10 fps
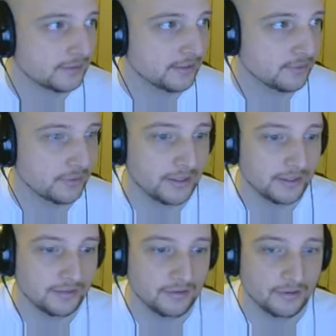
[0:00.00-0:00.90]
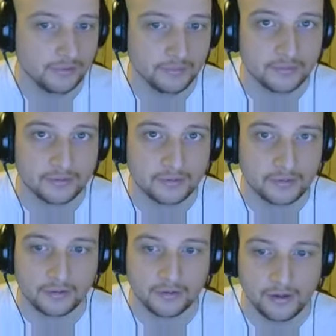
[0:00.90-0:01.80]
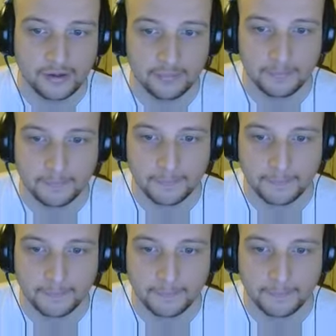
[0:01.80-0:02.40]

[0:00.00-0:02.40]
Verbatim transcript: That's what I'd like to know. All right.